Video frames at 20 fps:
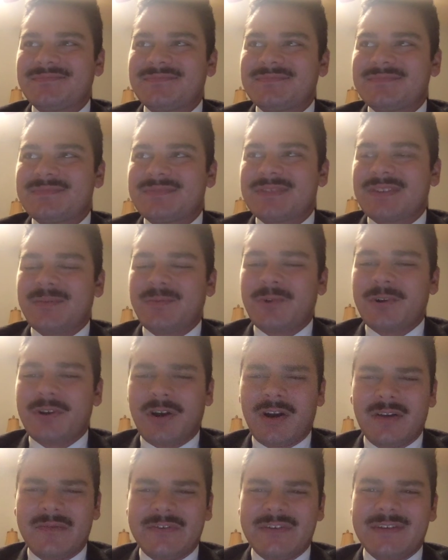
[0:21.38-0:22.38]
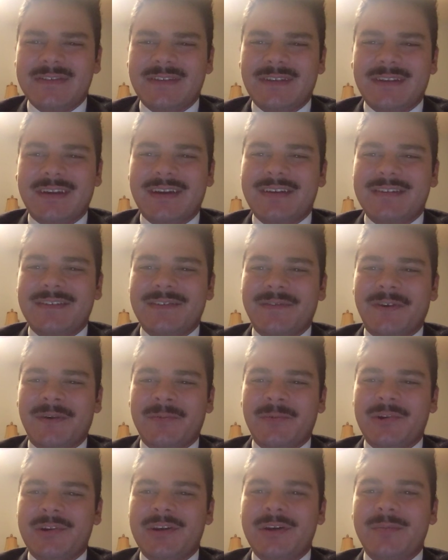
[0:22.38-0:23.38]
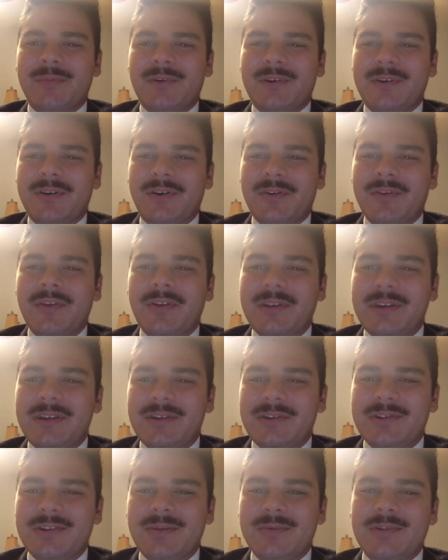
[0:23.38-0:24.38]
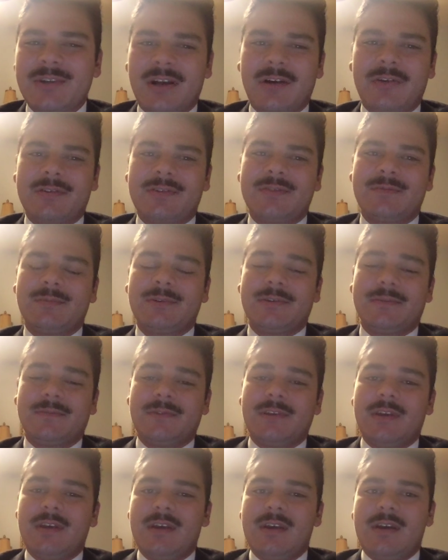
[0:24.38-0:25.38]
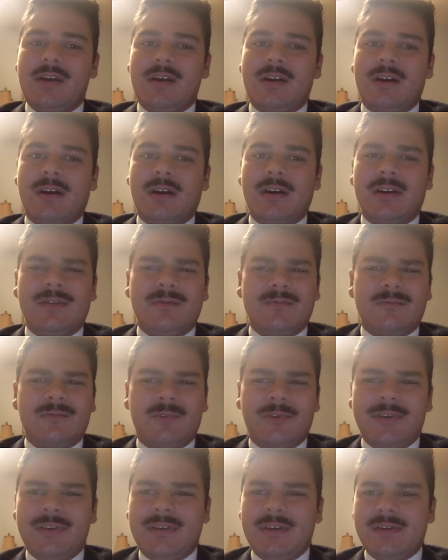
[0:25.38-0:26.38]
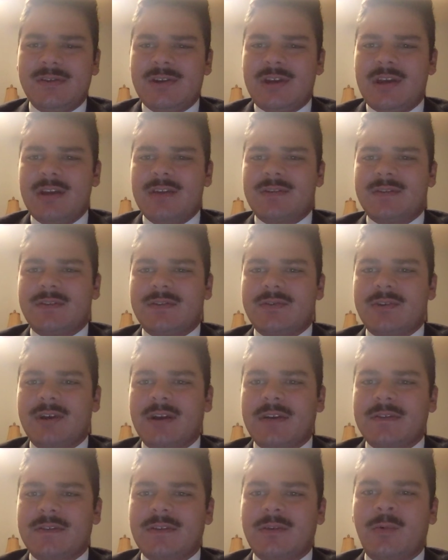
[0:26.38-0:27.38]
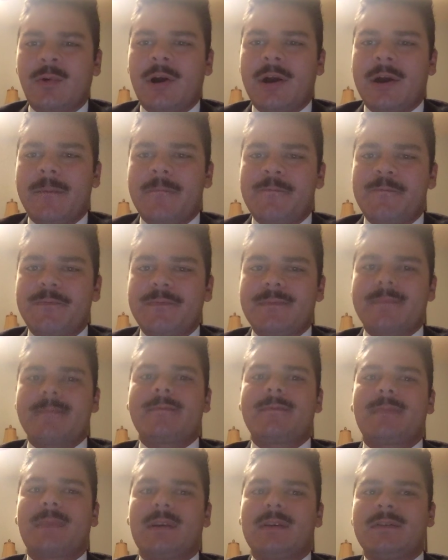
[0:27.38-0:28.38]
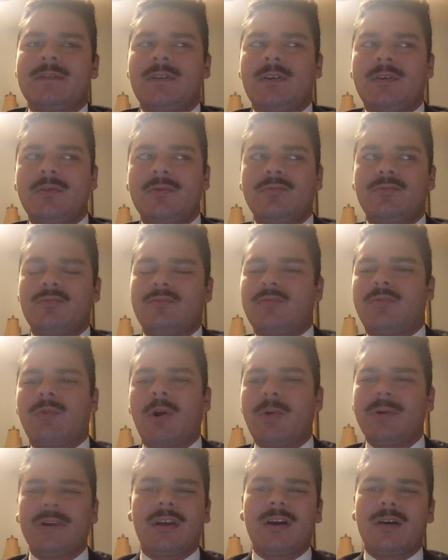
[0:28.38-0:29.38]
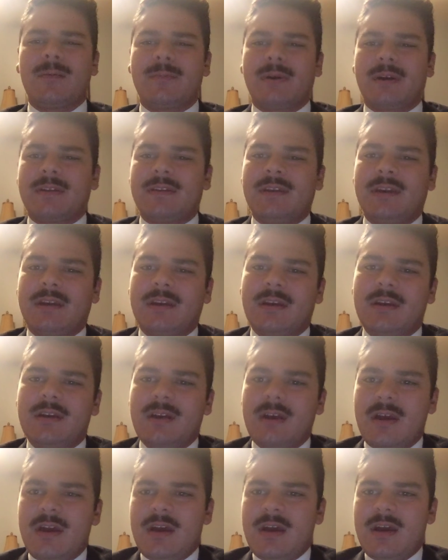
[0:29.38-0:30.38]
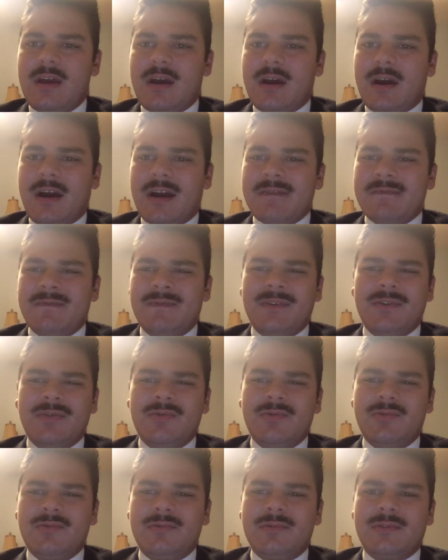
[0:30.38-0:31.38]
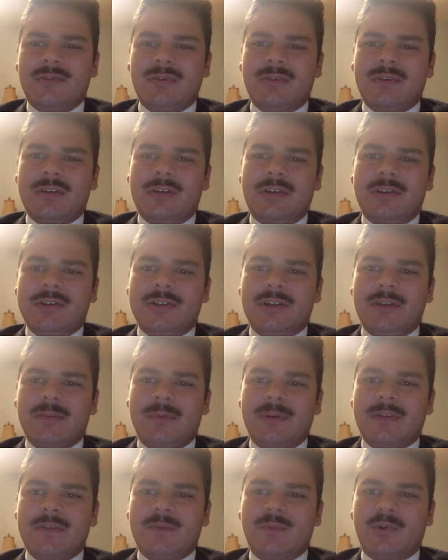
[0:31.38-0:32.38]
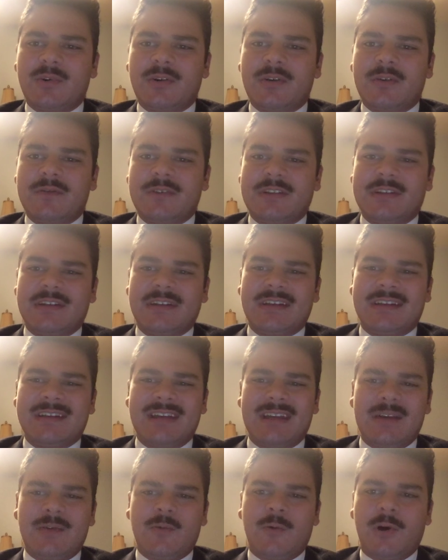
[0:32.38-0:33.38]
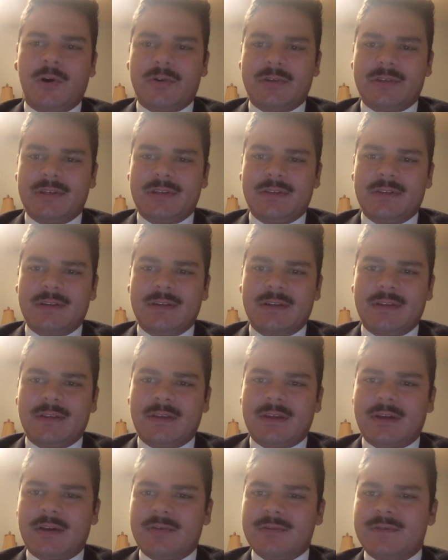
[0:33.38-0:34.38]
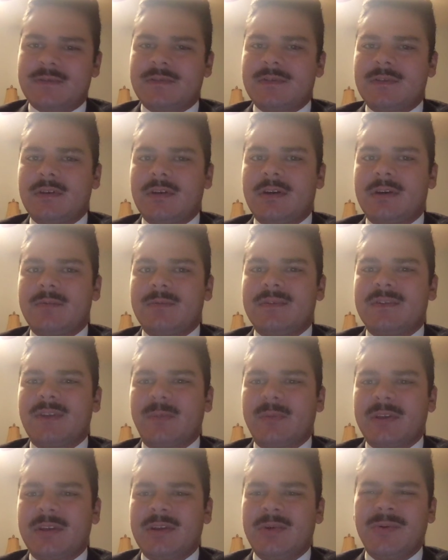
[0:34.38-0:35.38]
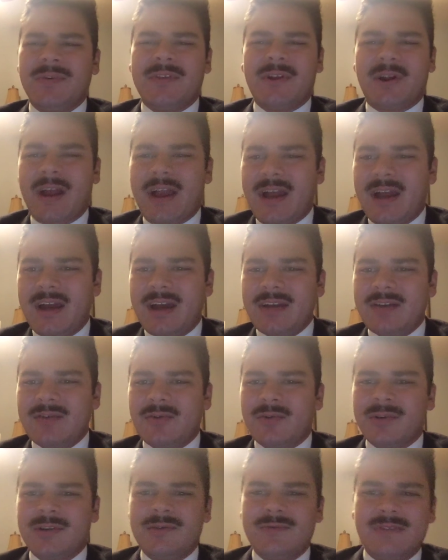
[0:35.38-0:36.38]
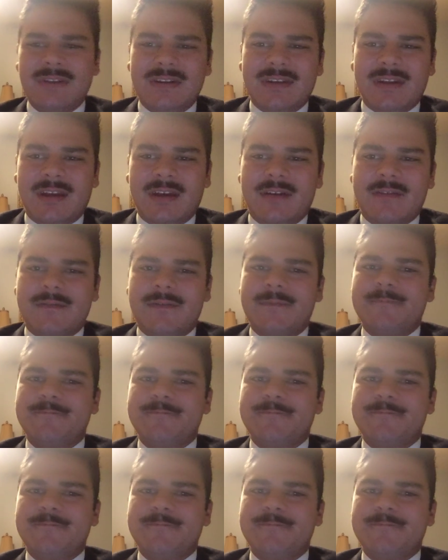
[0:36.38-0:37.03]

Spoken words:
somewhat obvious, I guess, if I'm reading a book called The Leadership Challenge, but it really did change in a drastic way. So, growing up, I think I viewed leadership as more of an innate quality than anything else. It was something you either had or you didn't have.